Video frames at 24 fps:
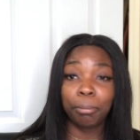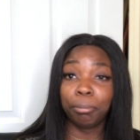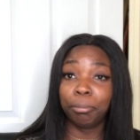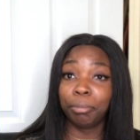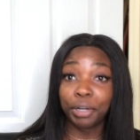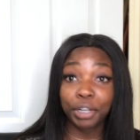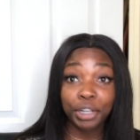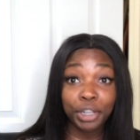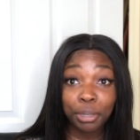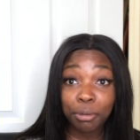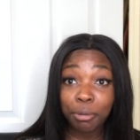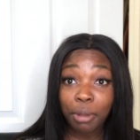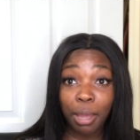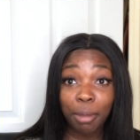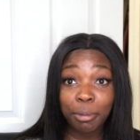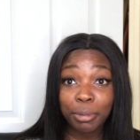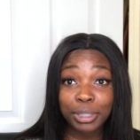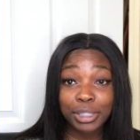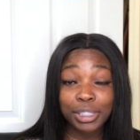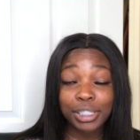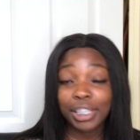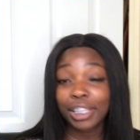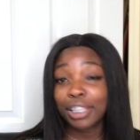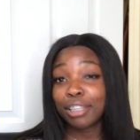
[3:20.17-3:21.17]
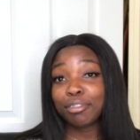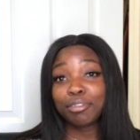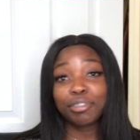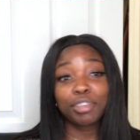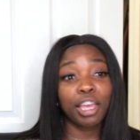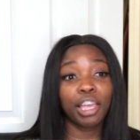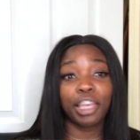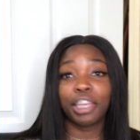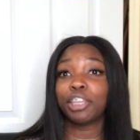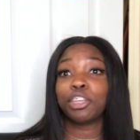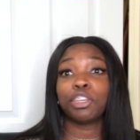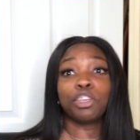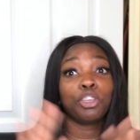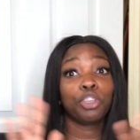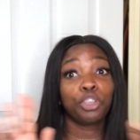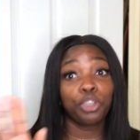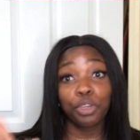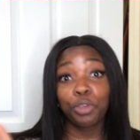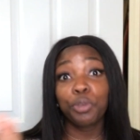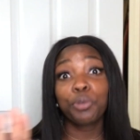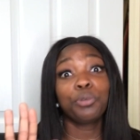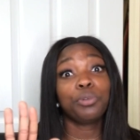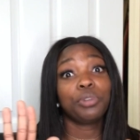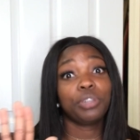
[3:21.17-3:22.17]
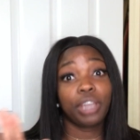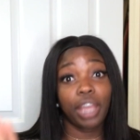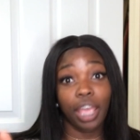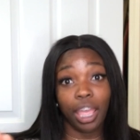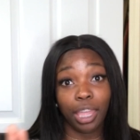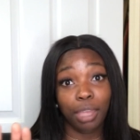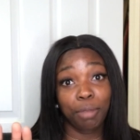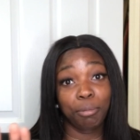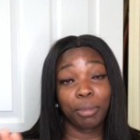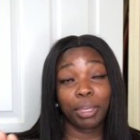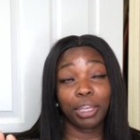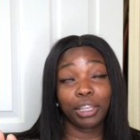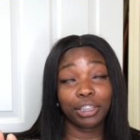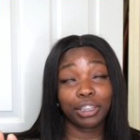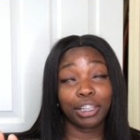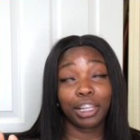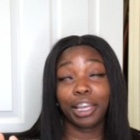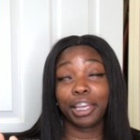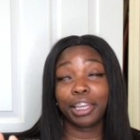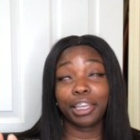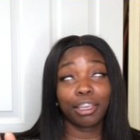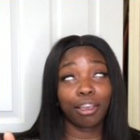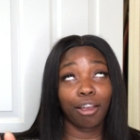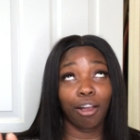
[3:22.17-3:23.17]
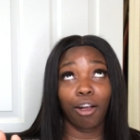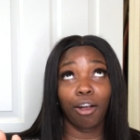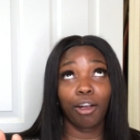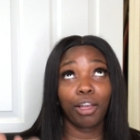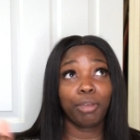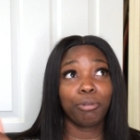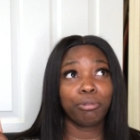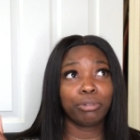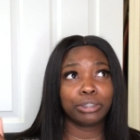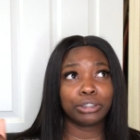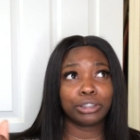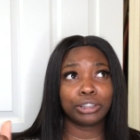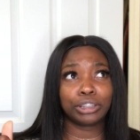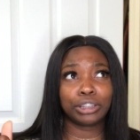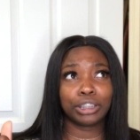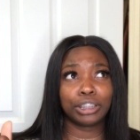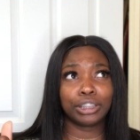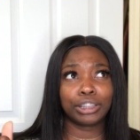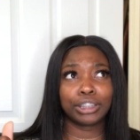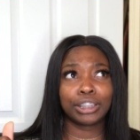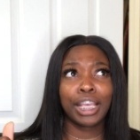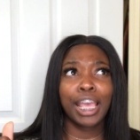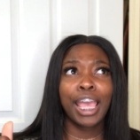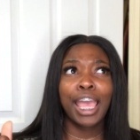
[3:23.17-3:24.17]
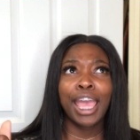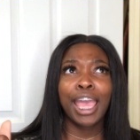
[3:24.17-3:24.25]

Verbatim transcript: bunny rabbit teeth. Yeah, you name it. Like y'all, it was just